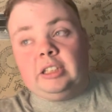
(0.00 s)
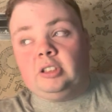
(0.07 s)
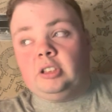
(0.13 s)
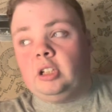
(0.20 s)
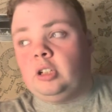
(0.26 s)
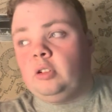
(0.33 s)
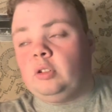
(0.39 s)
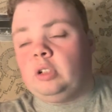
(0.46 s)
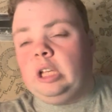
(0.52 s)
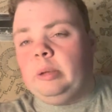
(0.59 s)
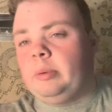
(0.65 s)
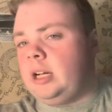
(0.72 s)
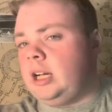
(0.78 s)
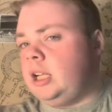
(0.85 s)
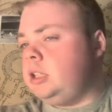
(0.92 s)
their
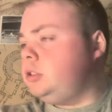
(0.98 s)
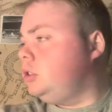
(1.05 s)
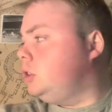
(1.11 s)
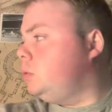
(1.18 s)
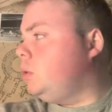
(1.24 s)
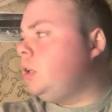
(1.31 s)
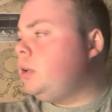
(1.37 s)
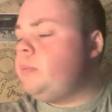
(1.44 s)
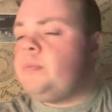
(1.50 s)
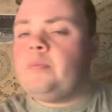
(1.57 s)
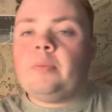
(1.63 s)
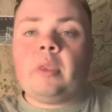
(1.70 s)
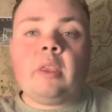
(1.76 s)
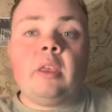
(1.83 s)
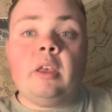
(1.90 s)
goalkeeper Allison as well.
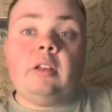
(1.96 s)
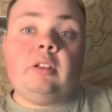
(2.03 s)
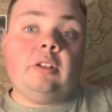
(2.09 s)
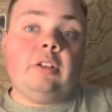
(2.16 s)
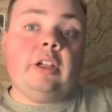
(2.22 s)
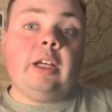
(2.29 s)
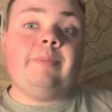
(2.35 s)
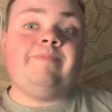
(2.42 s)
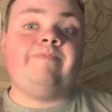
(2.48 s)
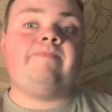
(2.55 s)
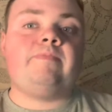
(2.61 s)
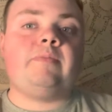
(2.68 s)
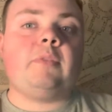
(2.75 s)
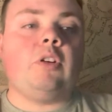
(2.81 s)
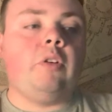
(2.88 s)
So yeah,
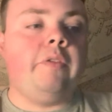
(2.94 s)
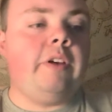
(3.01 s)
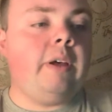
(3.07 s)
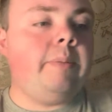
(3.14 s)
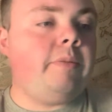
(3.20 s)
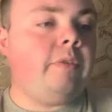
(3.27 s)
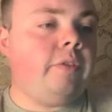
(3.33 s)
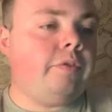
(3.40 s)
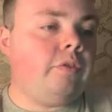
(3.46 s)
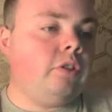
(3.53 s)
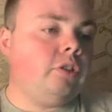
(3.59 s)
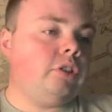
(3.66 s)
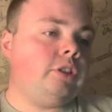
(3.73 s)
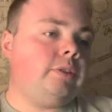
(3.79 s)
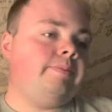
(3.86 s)
going with him up
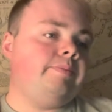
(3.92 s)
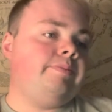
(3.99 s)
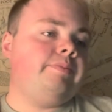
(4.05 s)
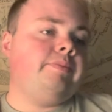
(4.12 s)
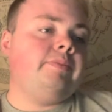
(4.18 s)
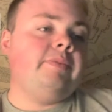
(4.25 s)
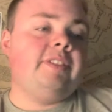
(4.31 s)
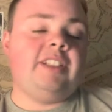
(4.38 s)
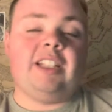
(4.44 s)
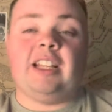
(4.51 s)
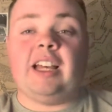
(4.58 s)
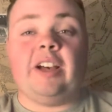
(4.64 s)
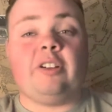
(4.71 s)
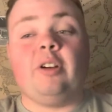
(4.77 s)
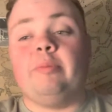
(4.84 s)
front.
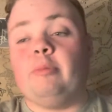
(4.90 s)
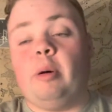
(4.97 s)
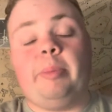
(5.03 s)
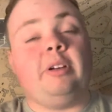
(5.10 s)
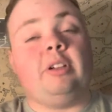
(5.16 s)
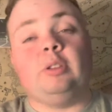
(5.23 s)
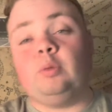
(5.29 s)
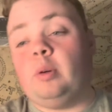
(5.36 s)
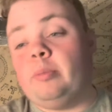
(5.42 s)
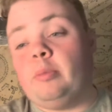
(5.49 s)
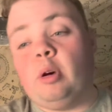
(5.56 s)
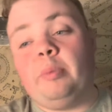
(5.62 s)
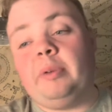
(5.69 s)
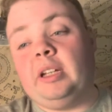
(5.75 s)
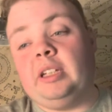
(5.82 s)
I've got Maupay because one,
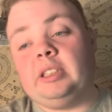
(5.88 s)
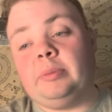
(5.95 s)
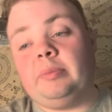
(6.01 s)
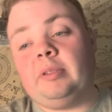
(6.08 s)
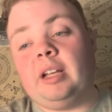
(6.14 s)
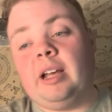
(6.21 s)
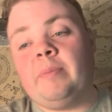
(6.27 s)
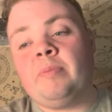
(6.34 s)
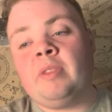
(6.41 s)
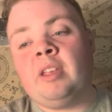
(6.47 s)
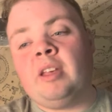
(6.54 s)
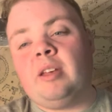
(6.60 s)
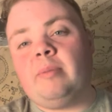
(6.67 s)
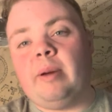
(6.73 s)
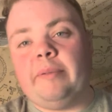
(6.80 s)
Maupay is a player
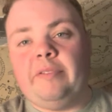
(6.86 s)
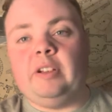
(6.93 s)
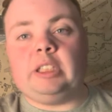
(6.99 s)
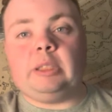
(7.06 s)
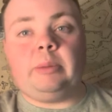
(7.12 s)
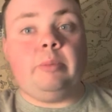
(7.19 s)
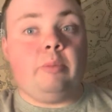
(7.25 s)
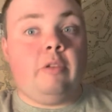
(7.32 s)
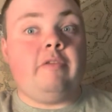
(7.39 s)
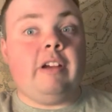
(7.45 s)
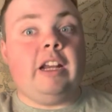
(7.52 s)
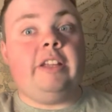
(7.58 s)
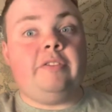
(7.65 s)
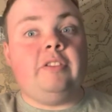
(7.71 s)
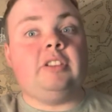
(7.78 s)
might physically more
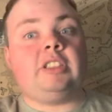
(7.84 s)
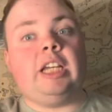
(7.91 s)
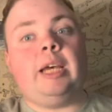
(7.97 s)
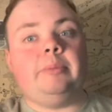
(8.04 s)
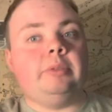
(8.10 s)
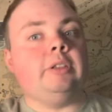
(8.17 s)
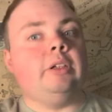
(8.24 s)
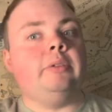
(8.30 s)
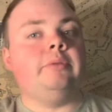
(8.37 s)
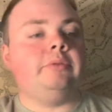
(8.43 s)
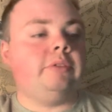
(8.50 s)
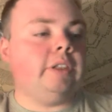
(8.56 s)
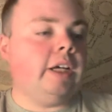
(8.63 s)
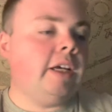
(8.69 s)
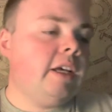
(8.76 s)
ready for this game. So
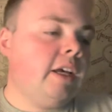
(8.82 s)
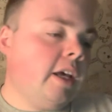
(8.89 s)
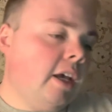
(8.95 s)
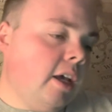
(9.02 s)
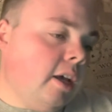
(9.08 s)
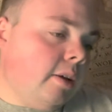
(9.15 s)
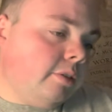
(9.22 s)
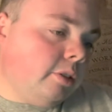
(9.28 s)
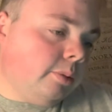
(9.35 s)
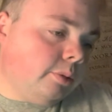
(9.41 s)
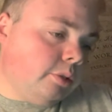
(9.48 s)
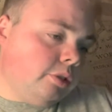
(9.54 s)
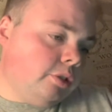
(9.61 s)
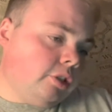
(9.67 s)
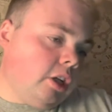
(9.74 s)
yeah.
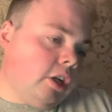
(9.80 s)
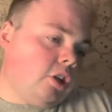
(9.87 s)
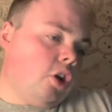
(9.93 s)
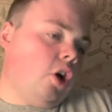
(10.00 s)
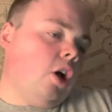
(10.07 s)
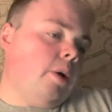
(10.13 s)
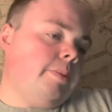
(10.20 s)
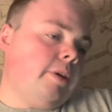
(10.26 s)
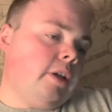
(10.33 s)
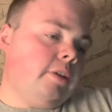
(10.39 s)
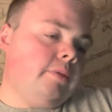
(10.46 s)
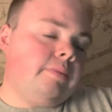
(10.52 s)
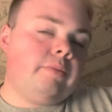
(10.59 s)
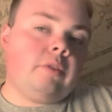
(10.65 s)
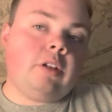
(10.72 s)
Substitutions are
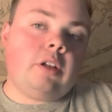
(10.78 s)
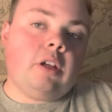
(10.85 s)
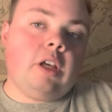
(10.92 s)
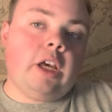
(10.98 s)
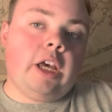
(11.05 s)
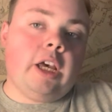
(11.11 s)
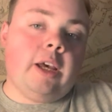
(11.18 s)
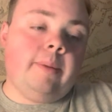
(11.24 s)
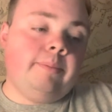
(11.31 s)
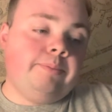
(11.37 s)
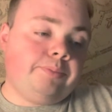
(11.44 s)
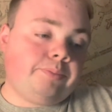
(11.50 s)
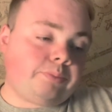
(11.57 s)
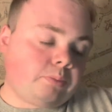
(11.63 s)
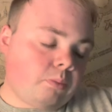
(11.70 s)
Coleman,
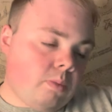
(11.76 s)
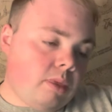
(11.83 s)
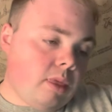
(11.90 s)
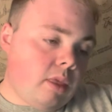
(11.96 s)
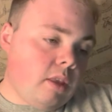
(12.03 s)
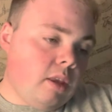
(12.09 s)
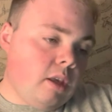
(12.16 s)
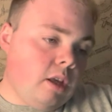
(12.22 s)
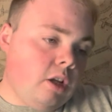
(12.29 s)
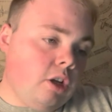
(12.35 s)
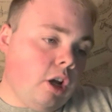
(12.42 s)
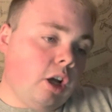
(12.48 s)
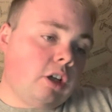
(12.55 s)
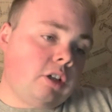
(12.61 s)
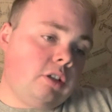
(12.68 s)
Gardner.
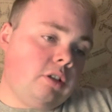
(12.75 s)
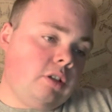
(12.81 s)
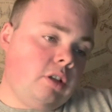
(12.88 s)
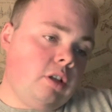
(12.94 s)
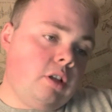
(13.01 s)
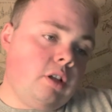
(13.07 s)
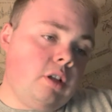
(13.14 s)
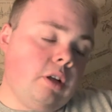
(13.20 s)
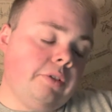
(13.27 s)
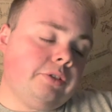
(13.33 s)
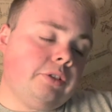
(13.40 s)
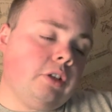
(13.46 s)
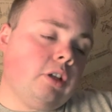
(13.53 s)
So I'm